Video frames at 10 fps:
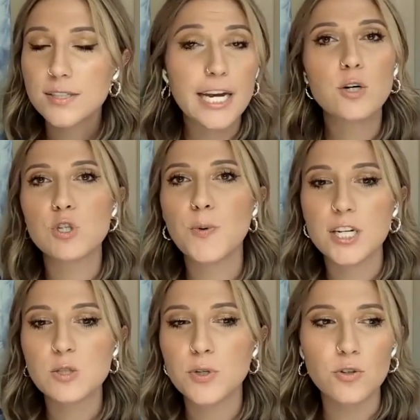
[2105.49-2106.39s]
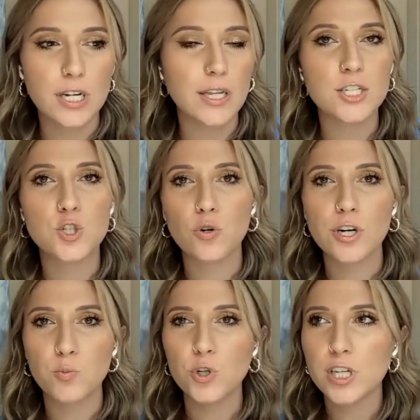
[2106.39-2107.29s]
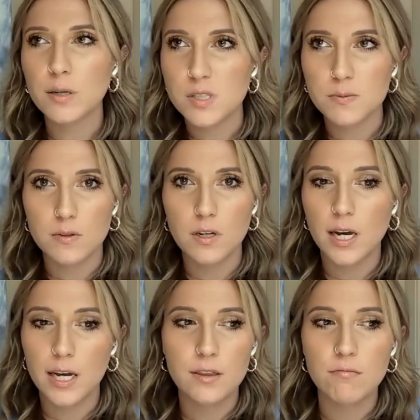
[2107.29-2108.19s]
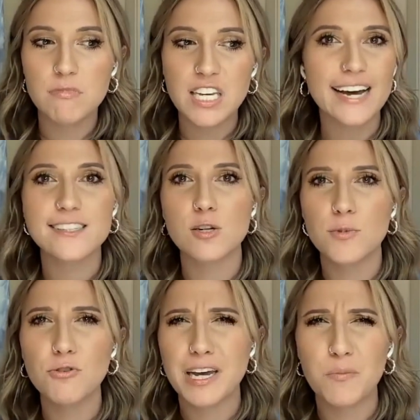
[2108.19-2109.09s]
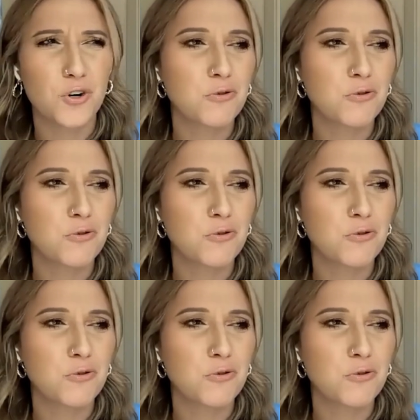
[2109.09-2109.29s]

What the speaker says: take responsibility, like Dorian Williams in the SMU game,